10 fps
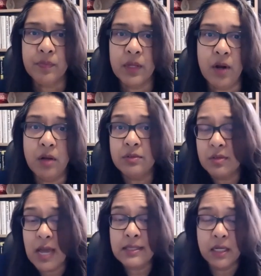You know,
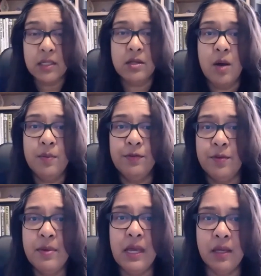as an example
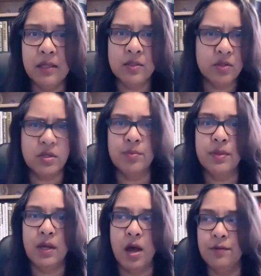for me, it's not
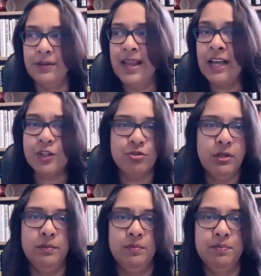something I've
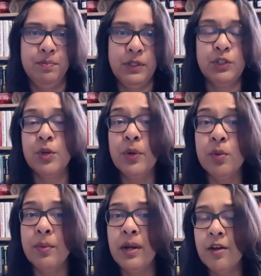naturally been doing
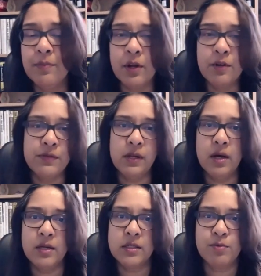all my life, but over the
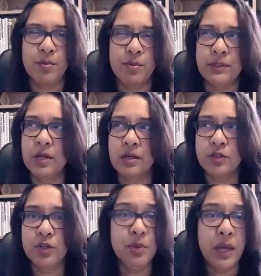last probably
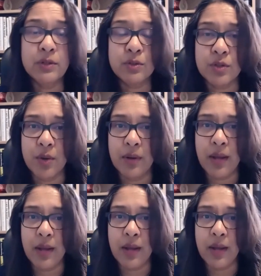two years or so
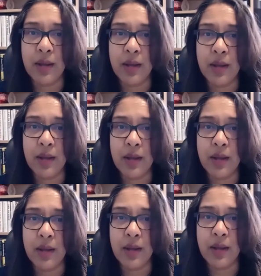now, or
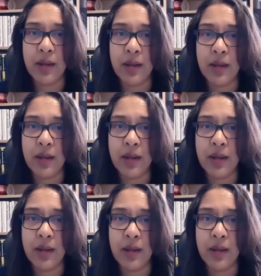three years in fact,
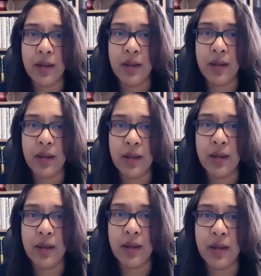I've started
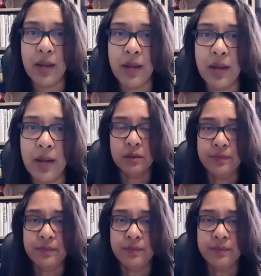going for walks.